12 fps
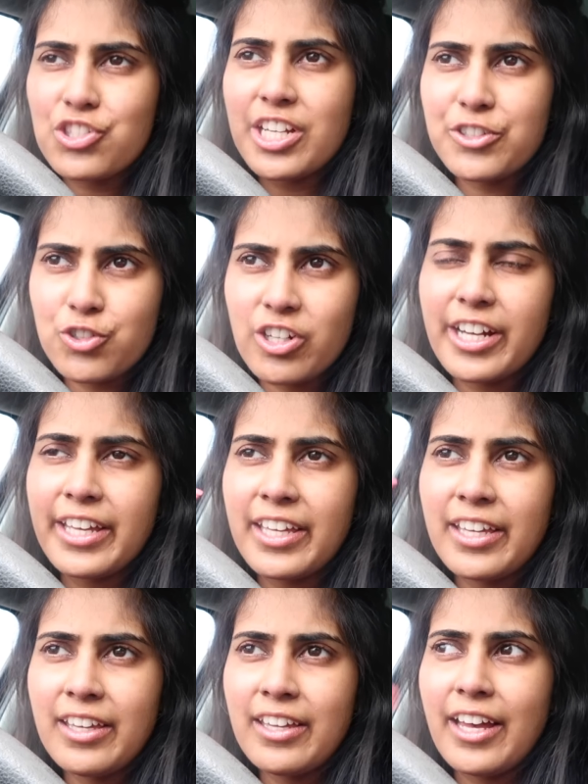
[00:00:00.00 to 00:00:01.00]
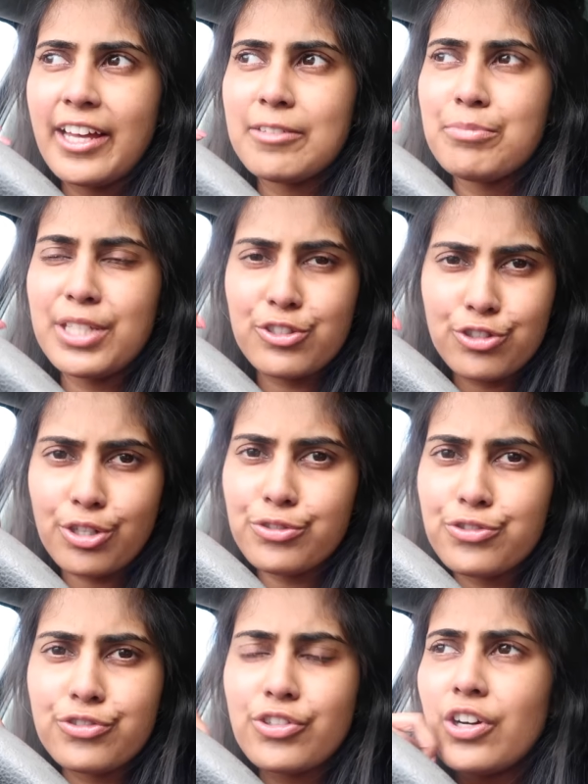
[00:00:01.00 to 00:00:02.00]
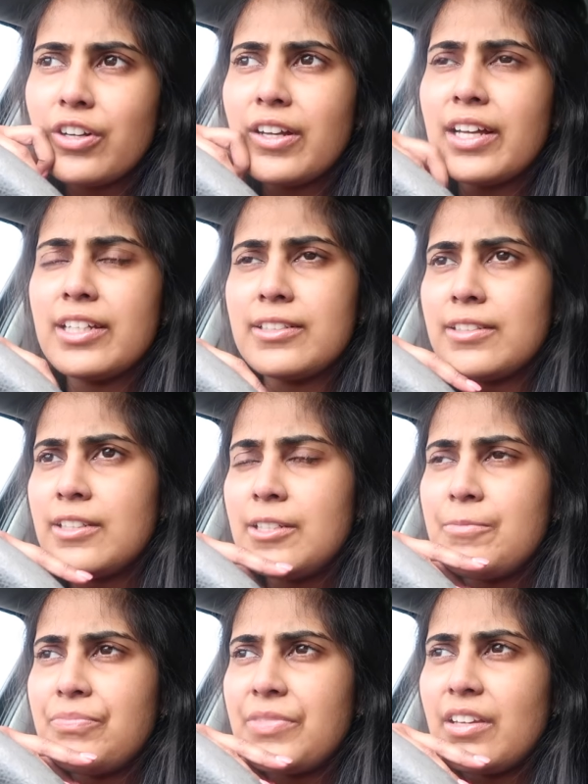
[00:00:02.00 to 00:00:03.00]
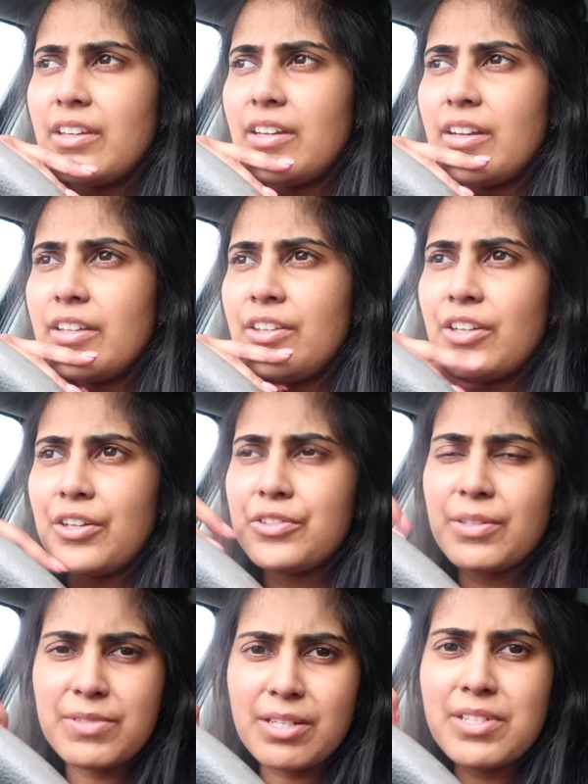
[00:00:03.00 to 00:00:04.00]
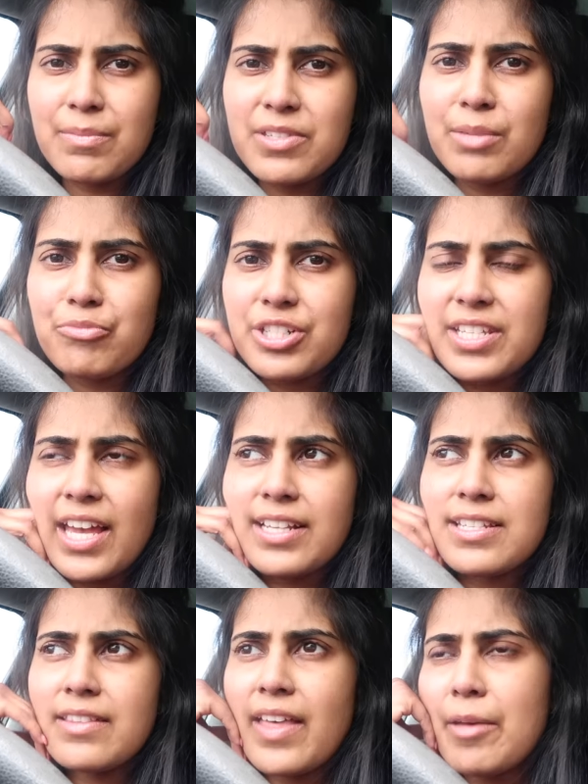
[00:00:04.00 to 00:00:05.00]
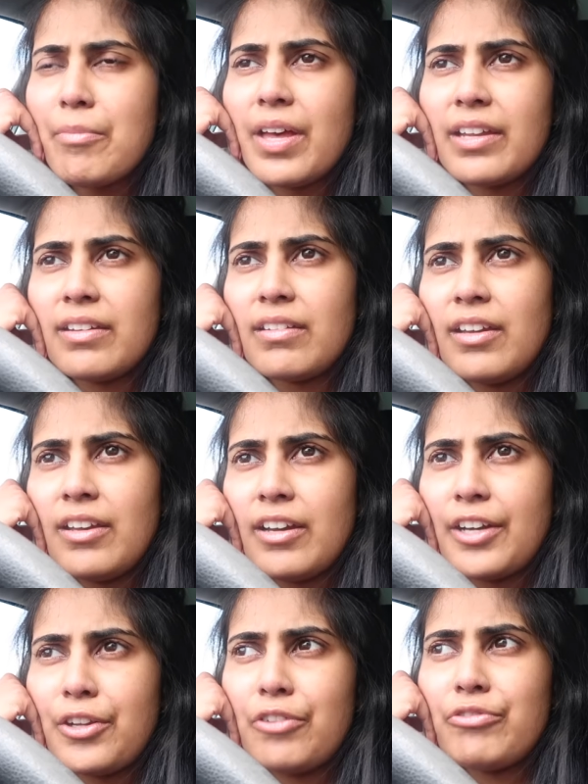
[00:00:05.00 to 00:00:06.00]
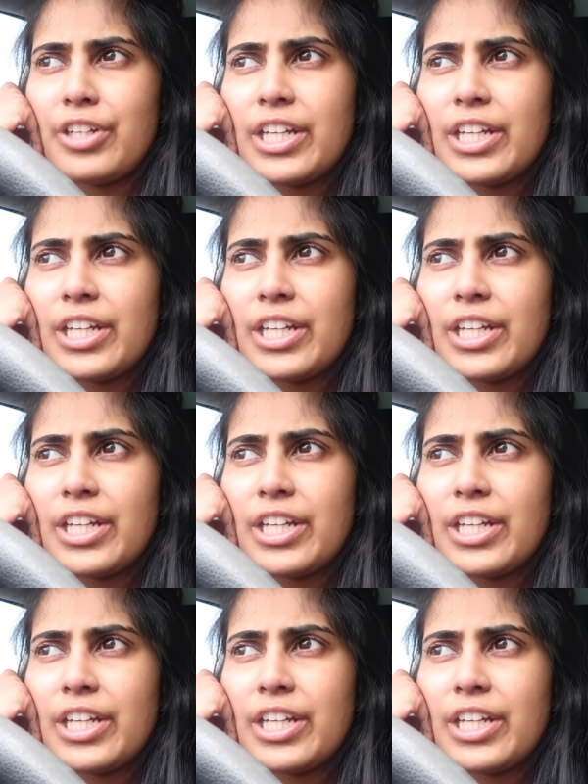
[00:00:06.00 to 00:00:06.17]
as I try and be so strong, and you know, sometimes I'm protecting them, and I